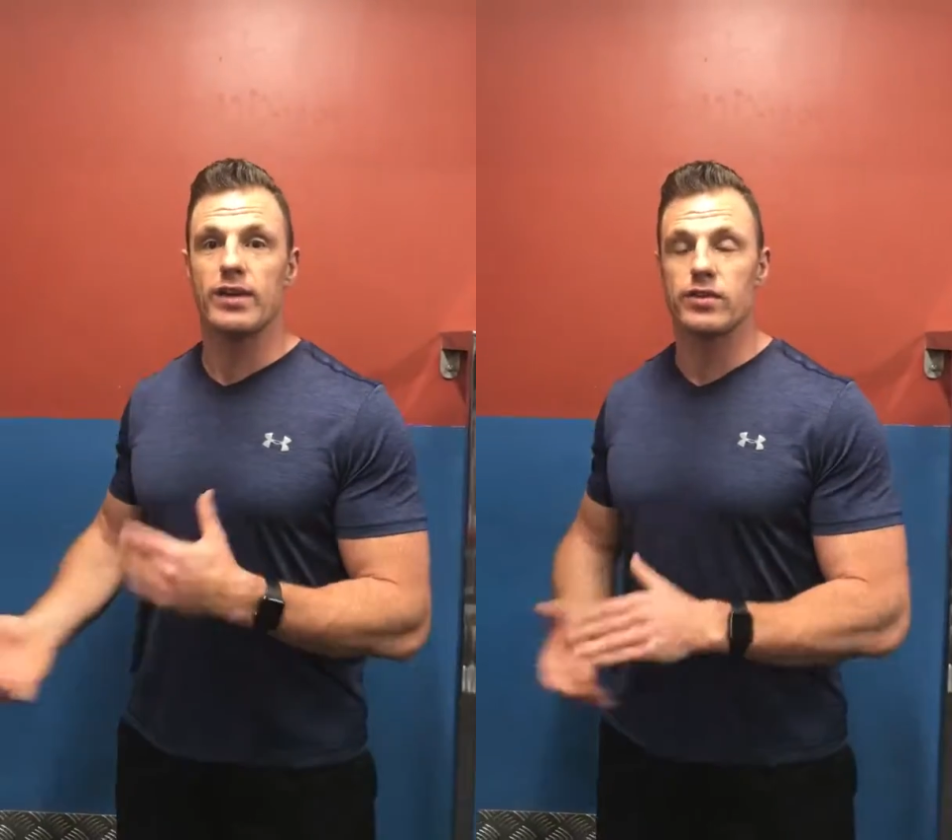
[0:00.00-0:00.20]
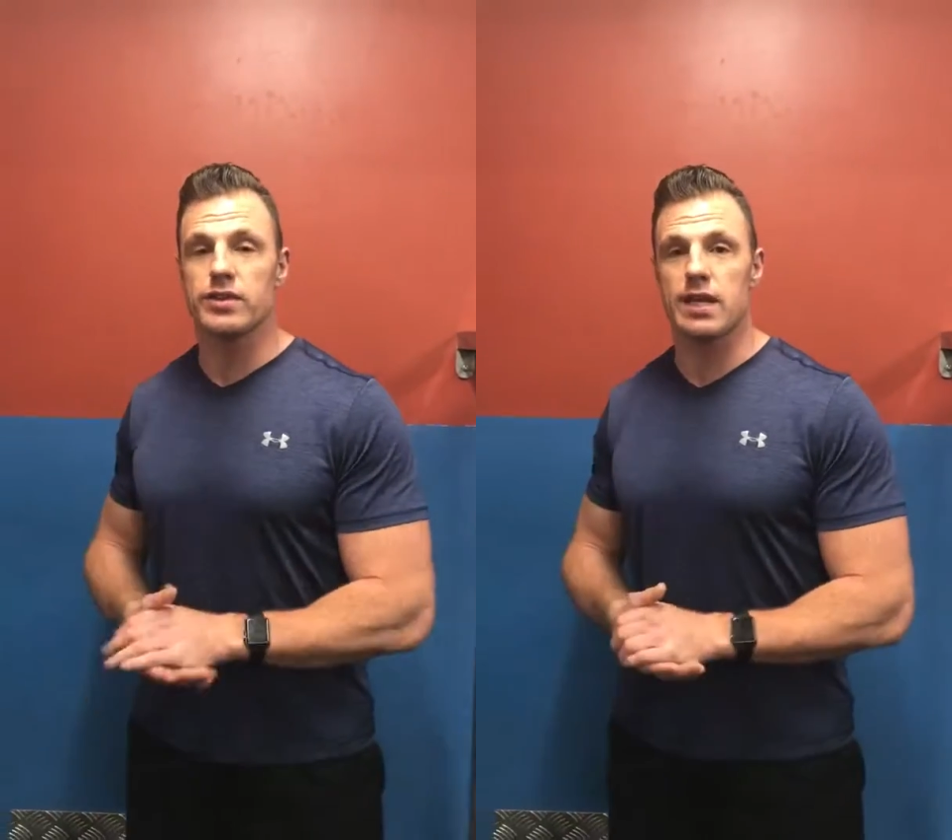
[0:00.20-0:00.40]

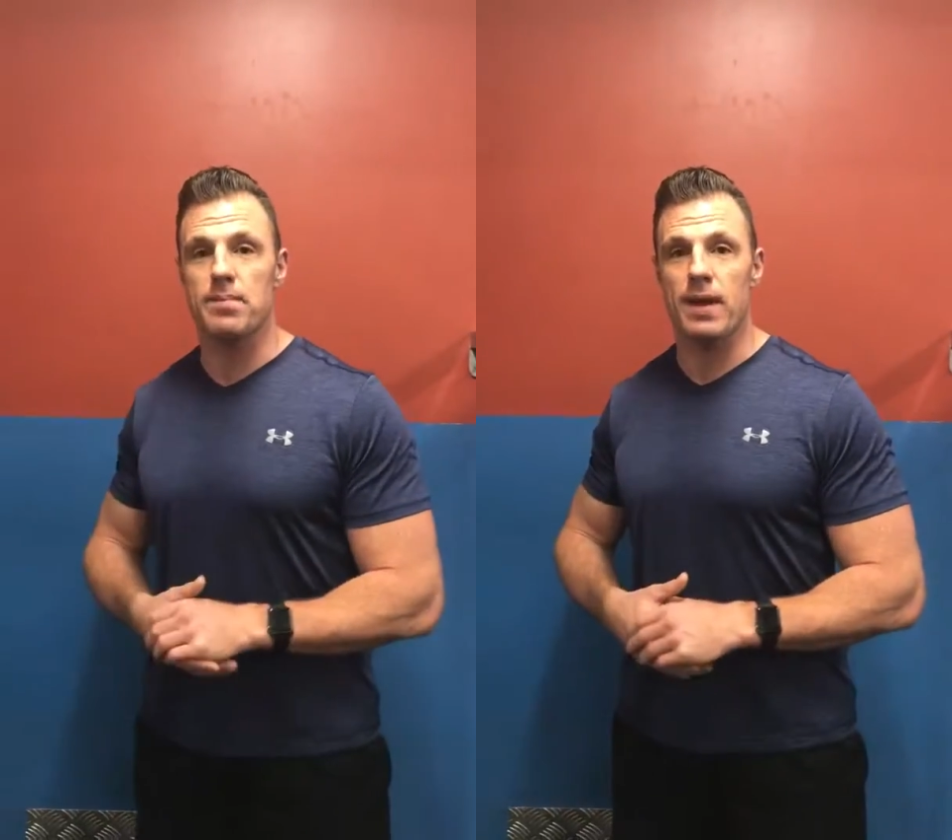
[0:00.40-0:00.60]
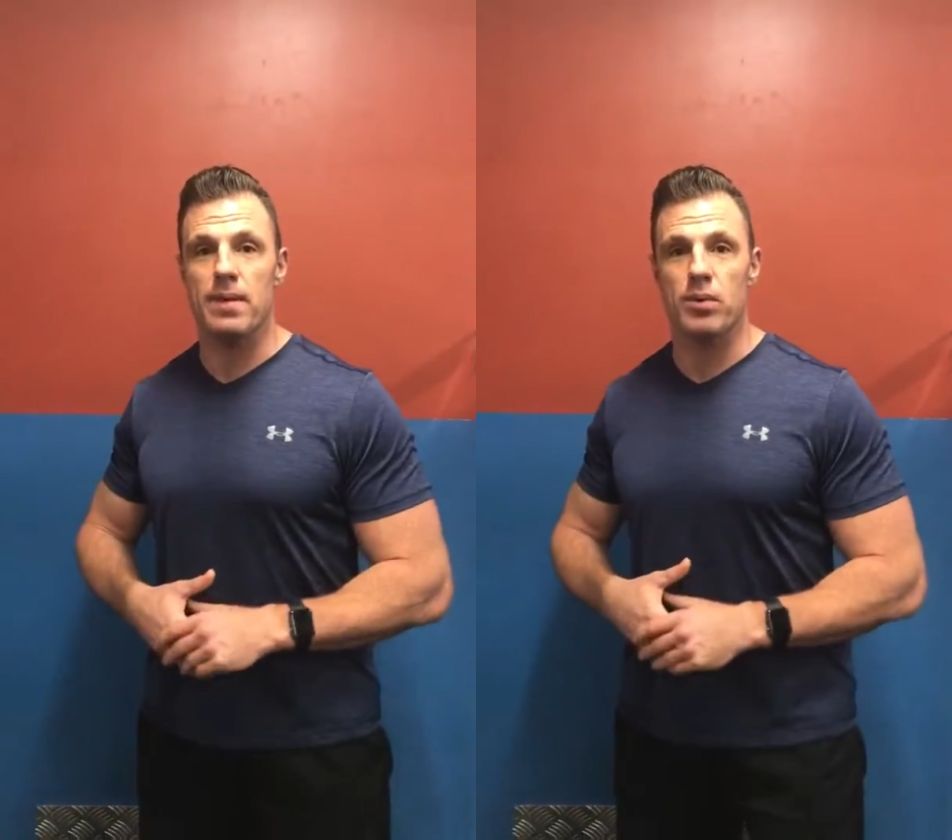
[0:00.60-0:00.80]
I do
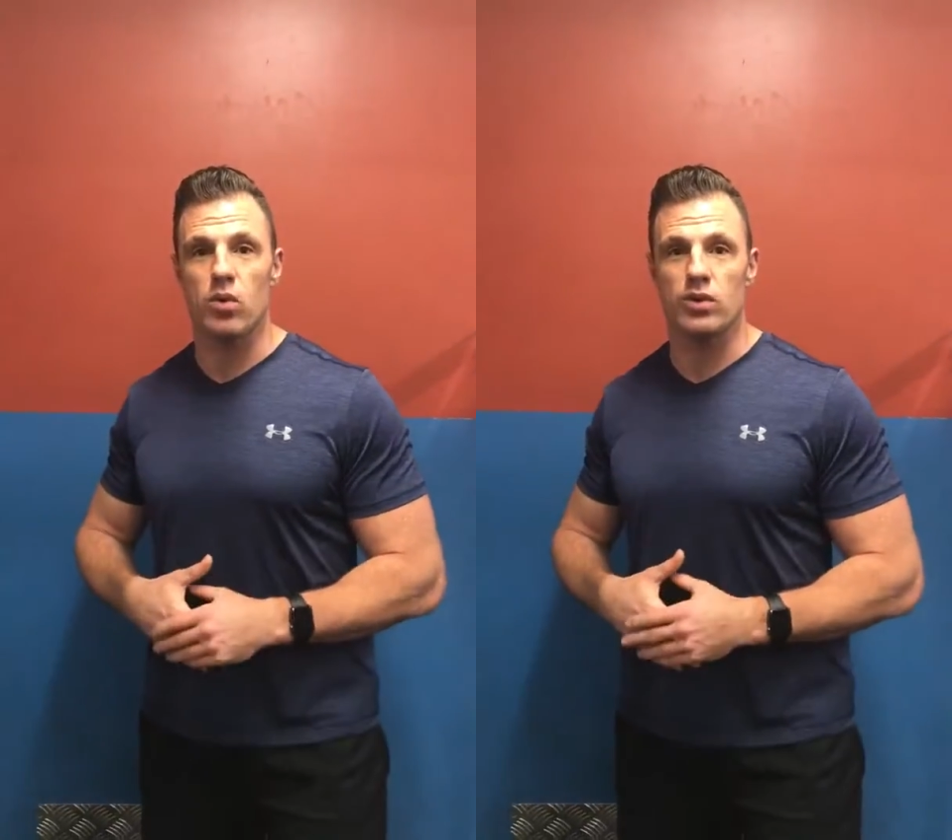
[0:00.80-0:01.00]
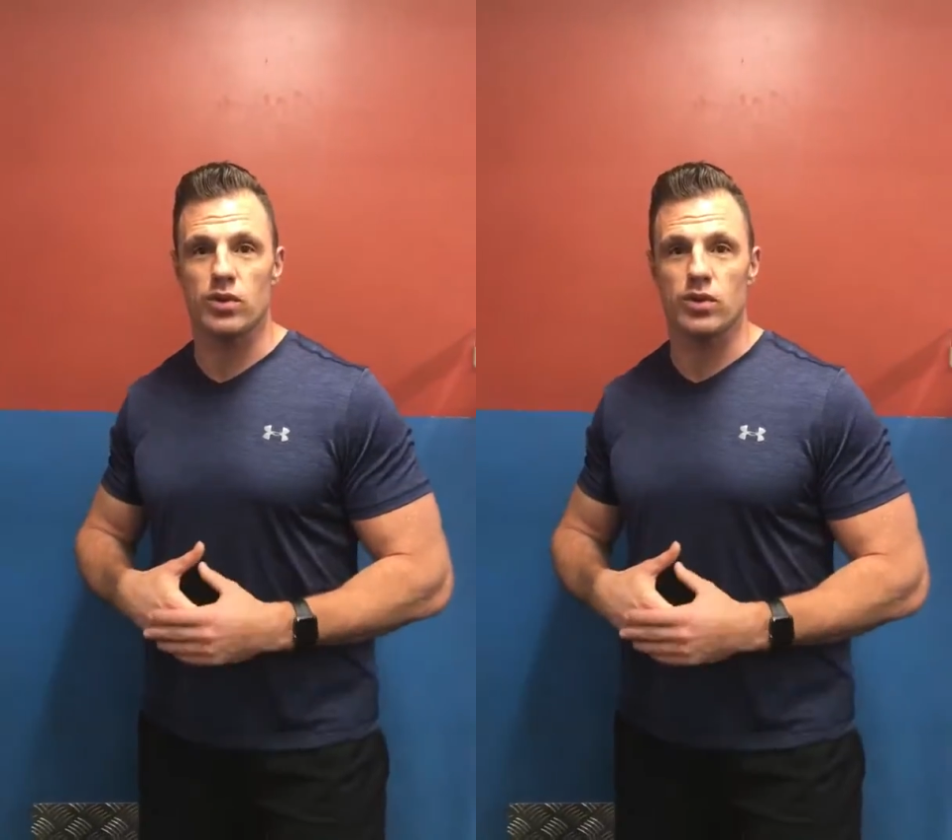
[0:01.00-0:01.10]
see people